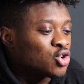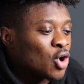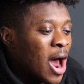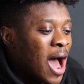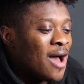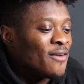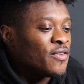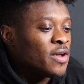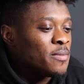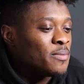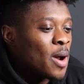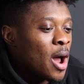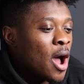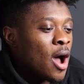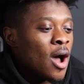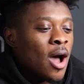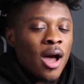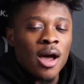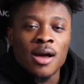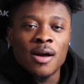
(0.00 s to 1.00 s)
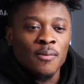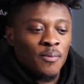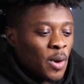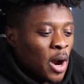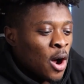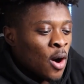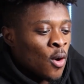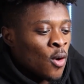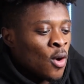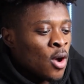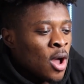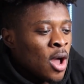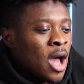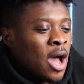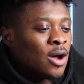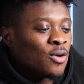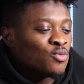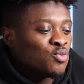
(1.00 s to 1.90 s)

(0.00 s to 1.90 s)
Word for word: driving, bro? Car managed bro, to have...